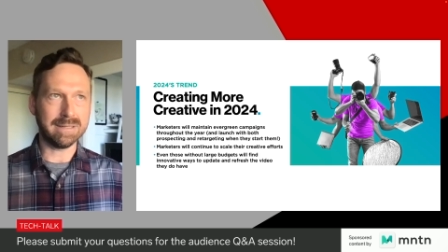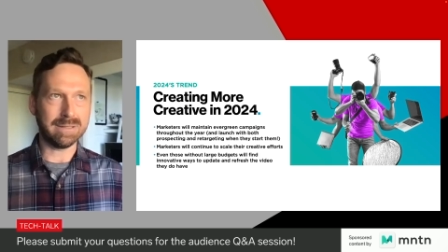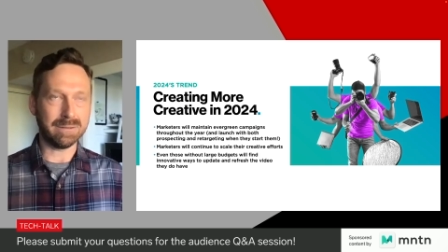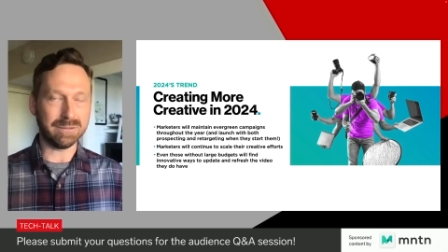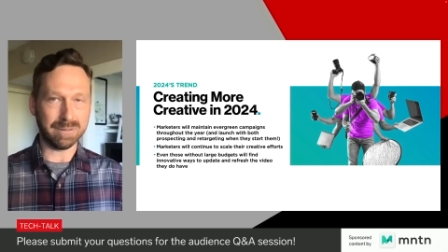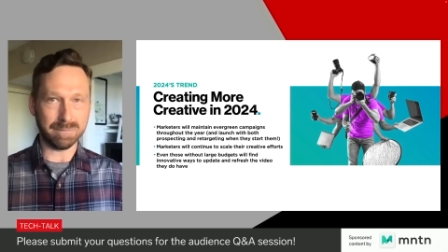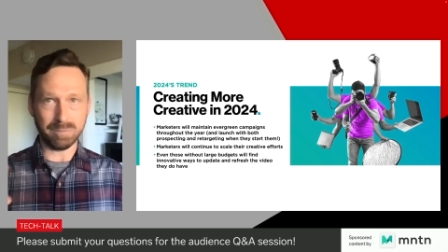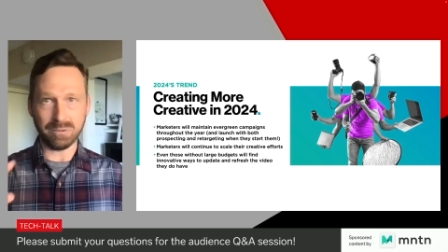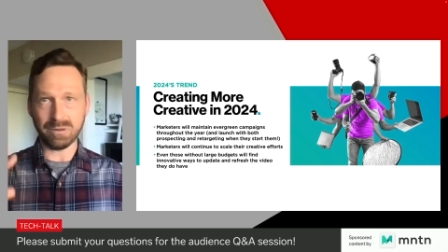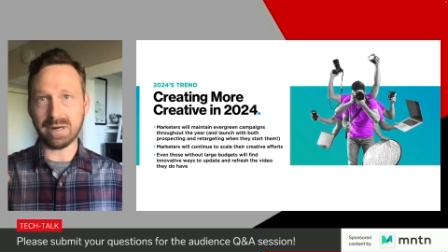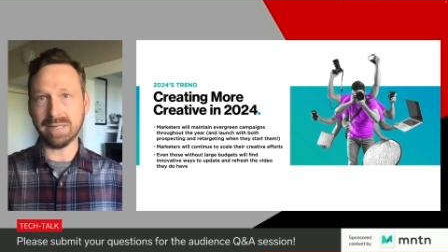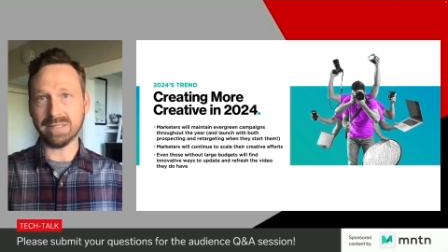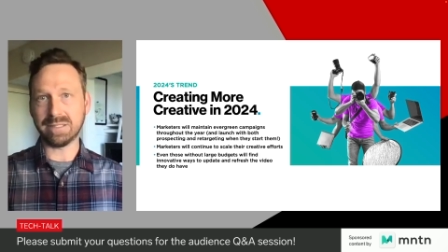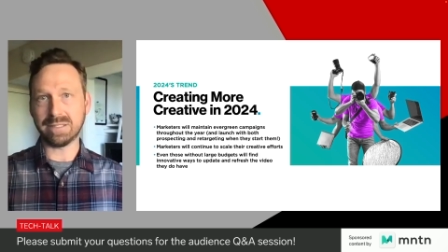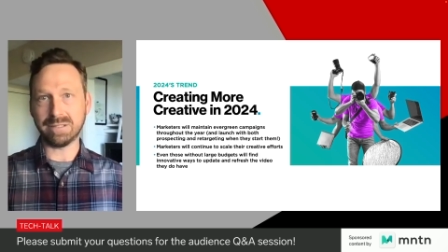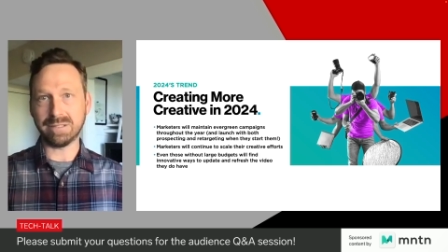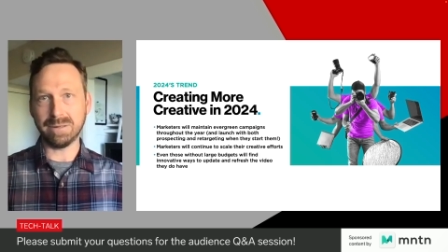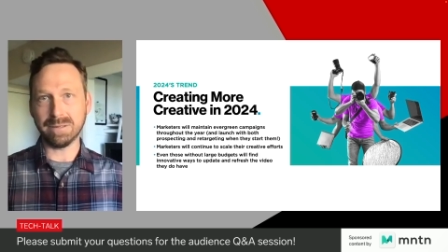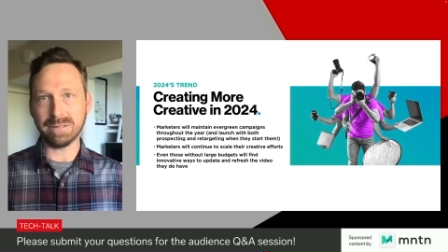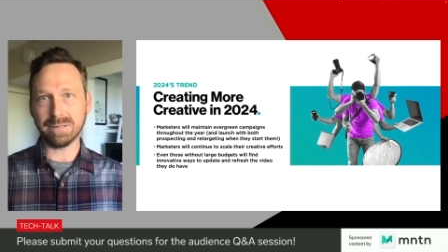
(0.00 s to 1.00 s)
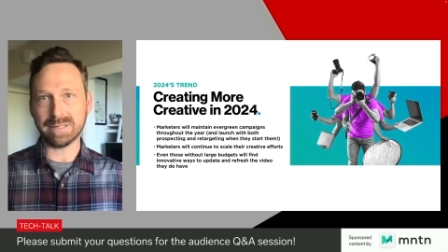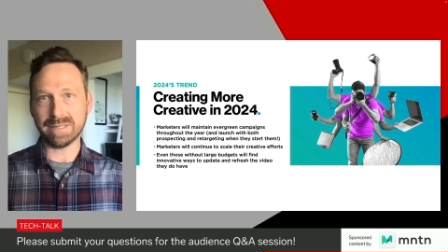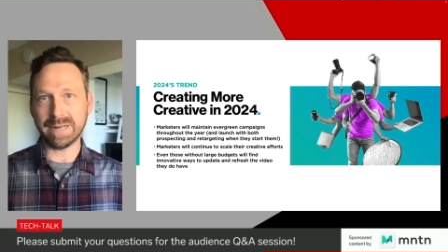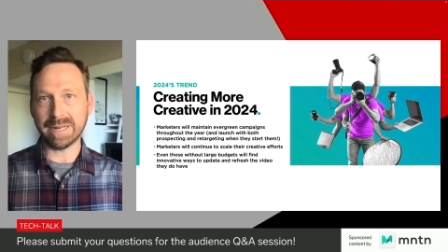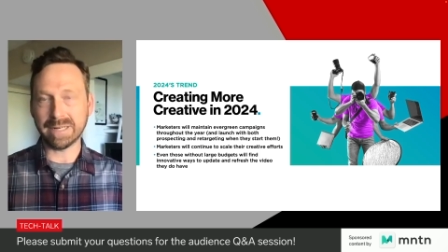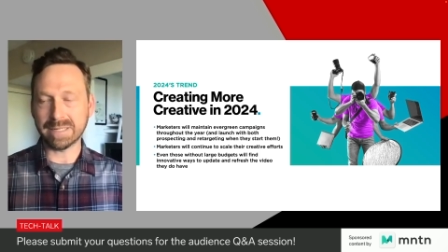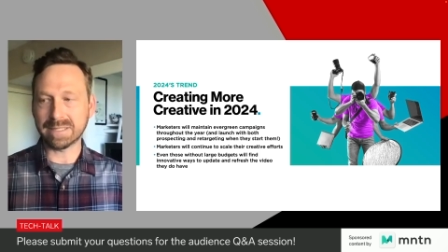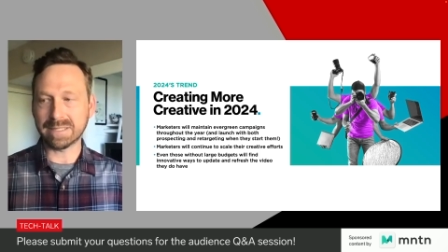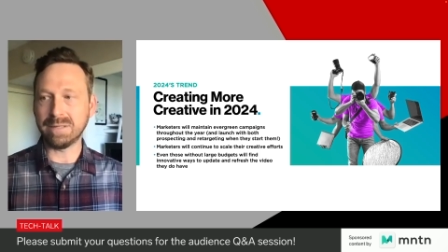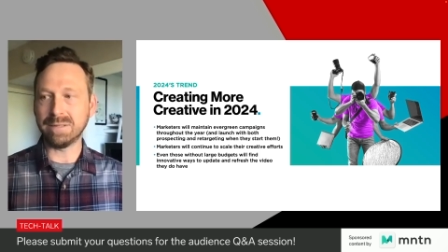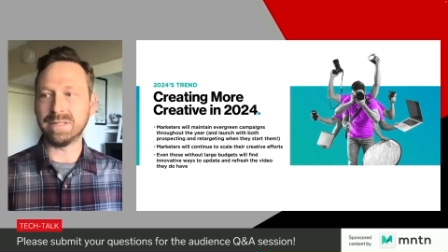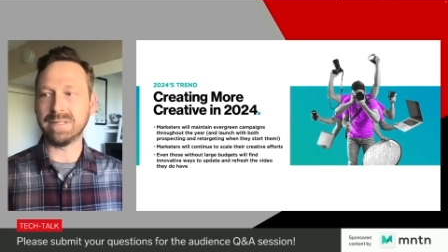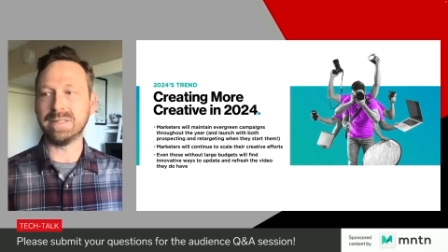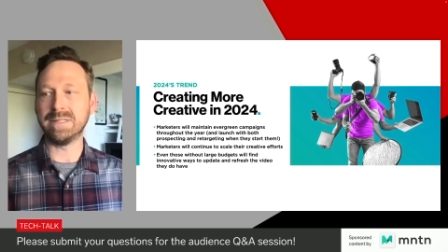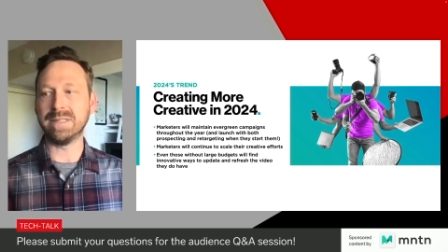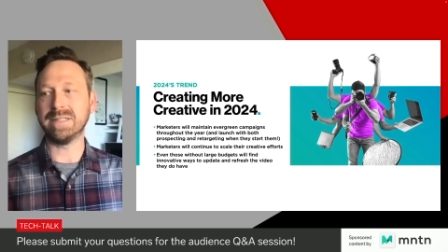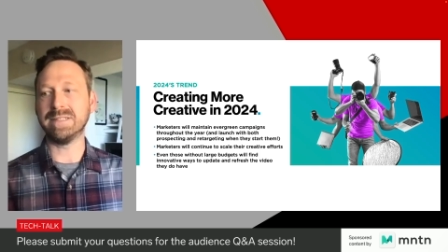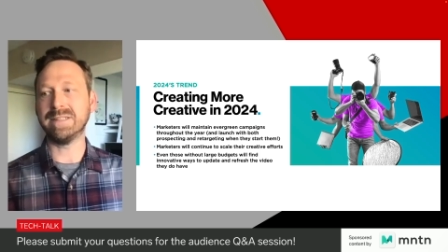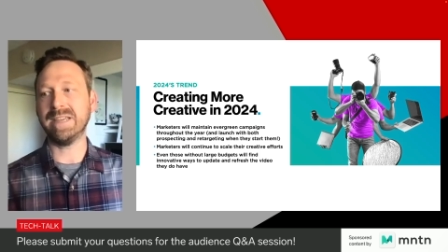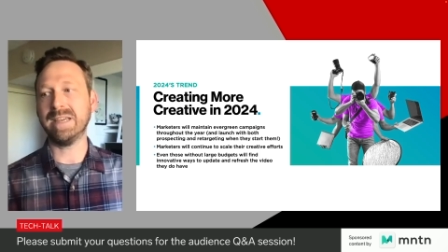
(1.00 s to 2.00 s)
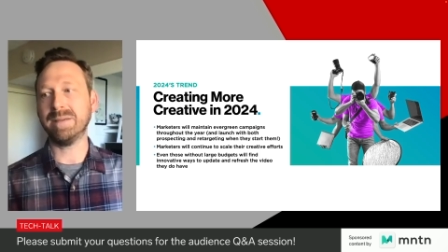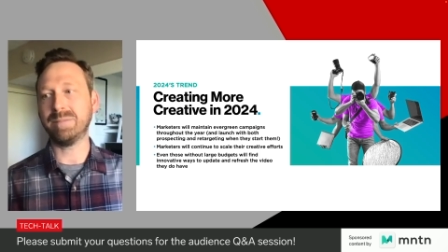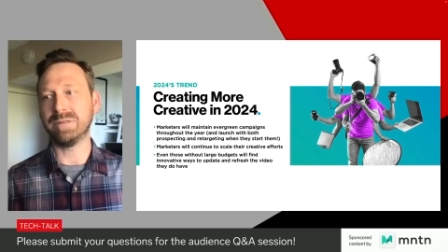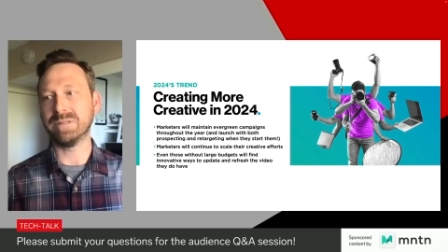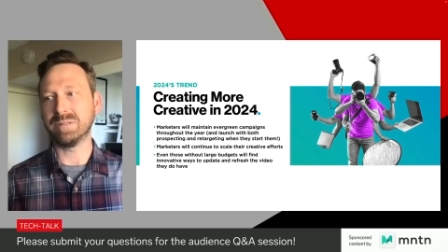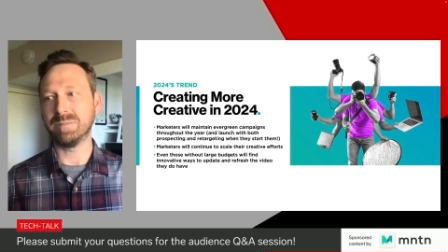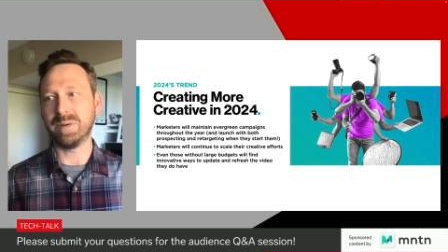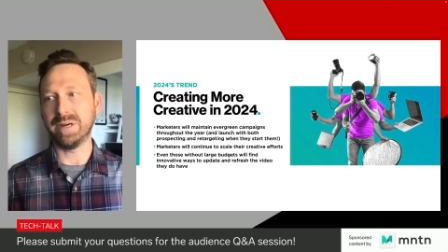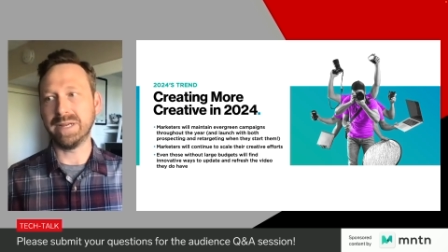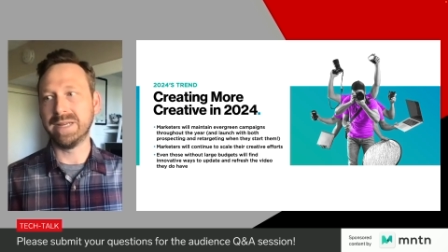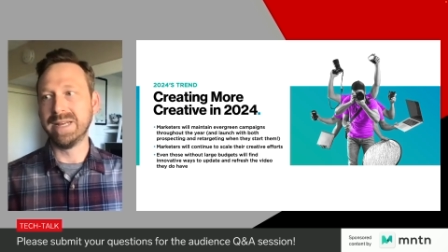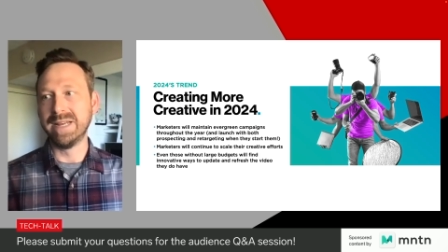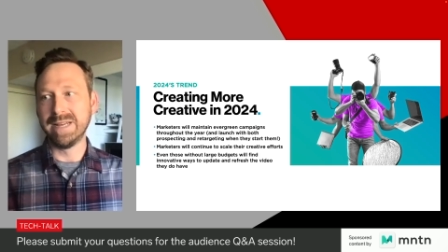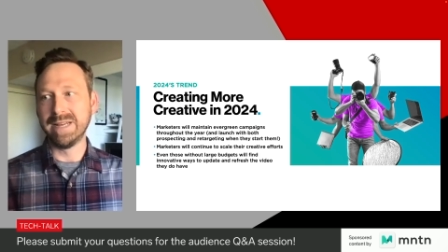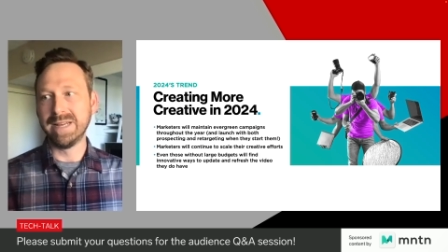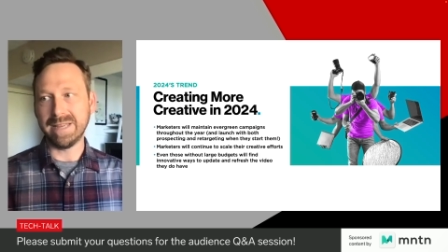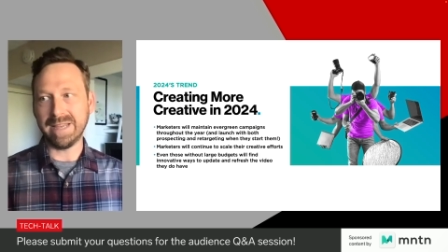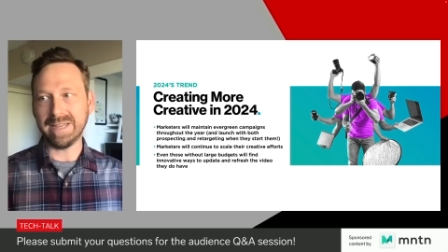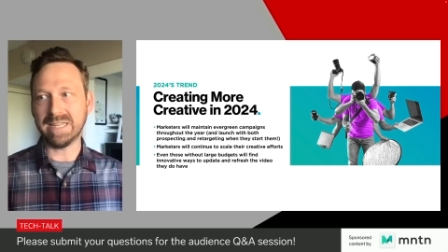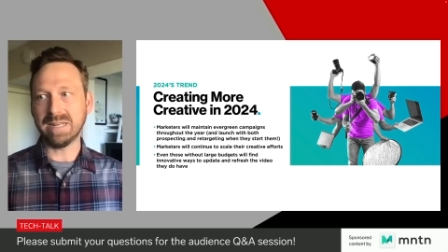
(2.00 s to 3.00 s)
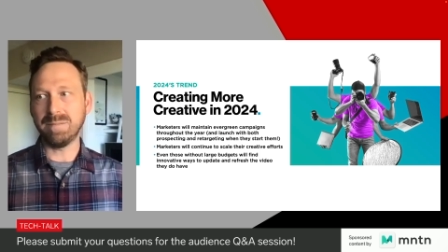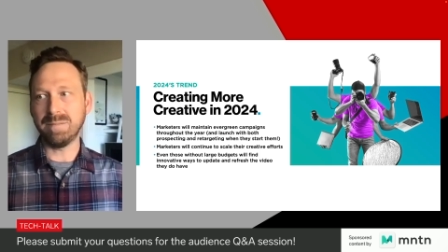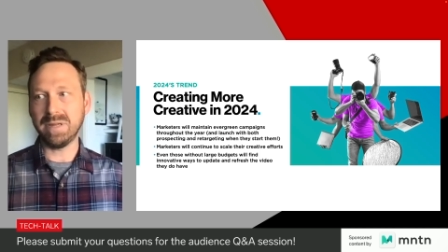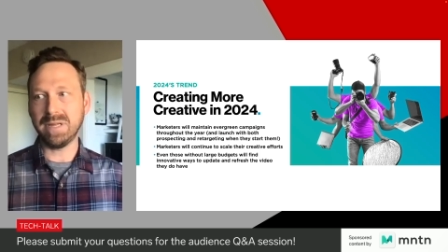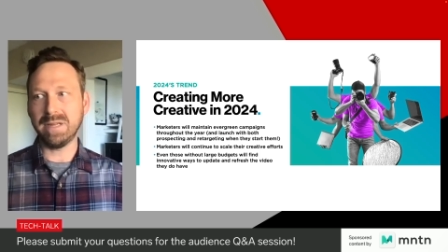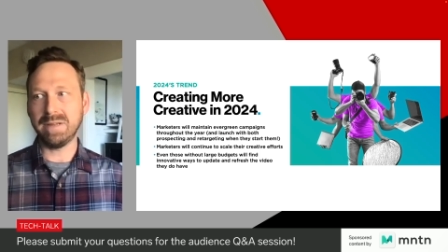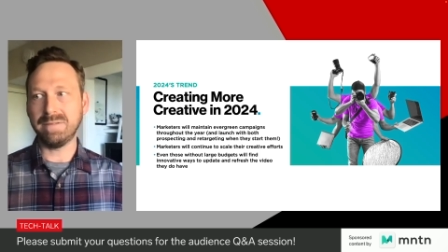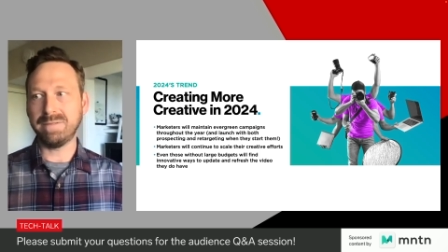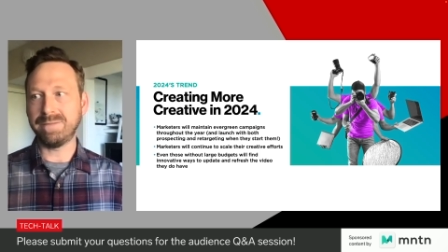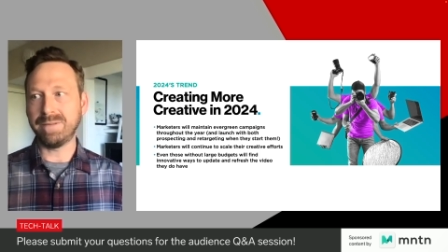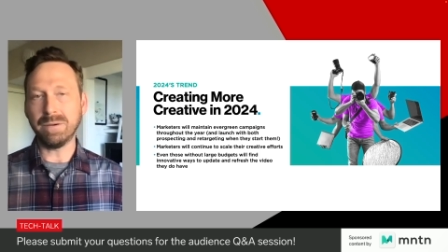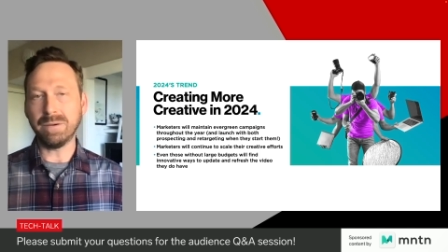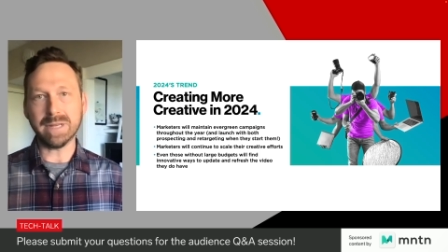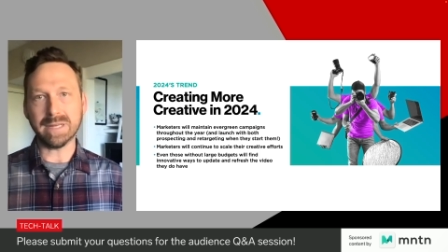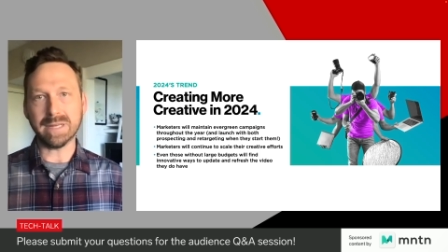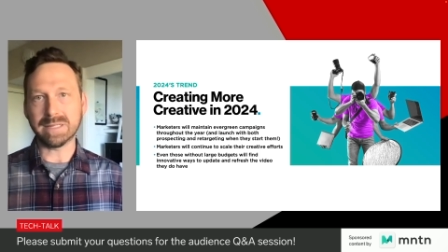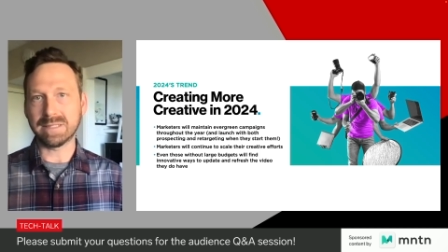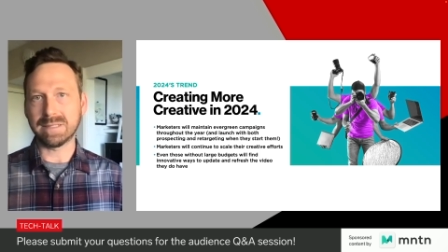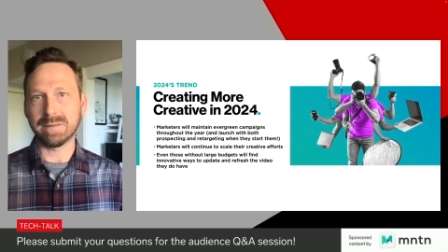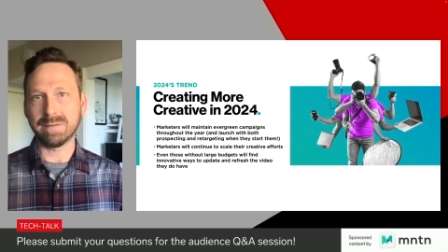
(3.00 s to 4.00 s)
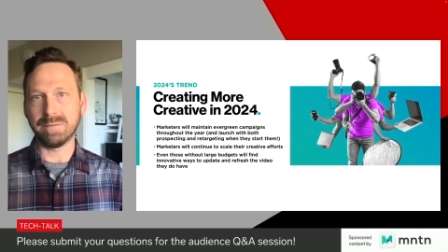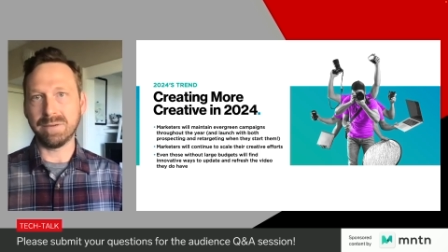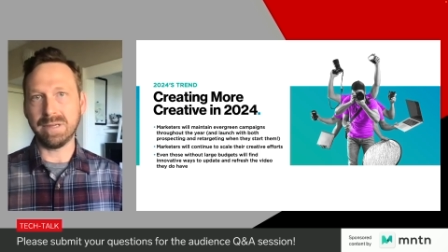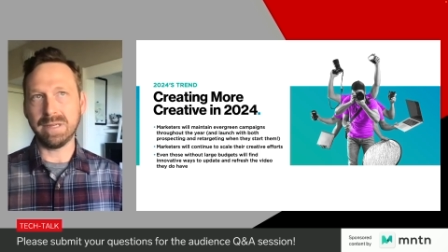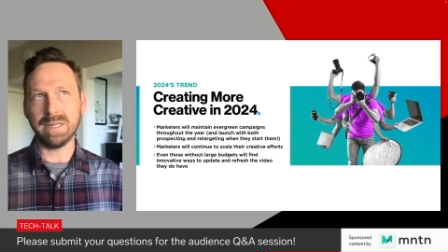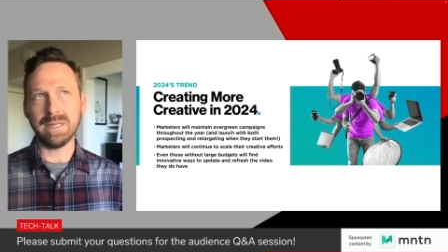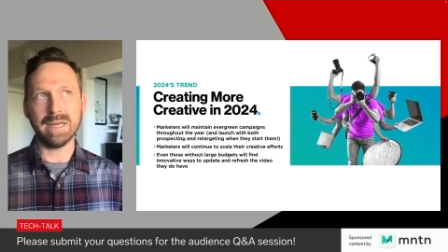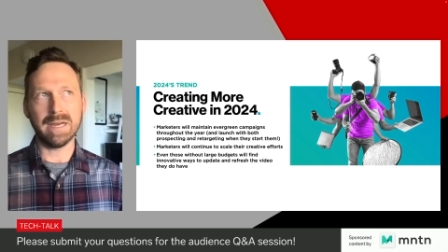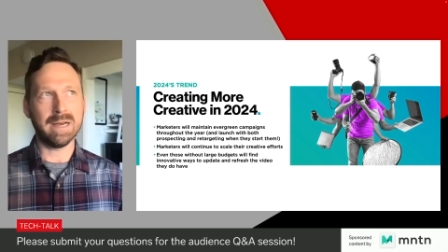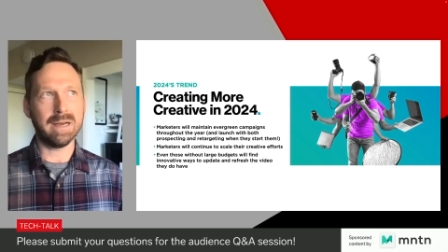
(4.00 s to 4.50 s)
Those are broad strokes that I just used as examples, but it can be focused. We've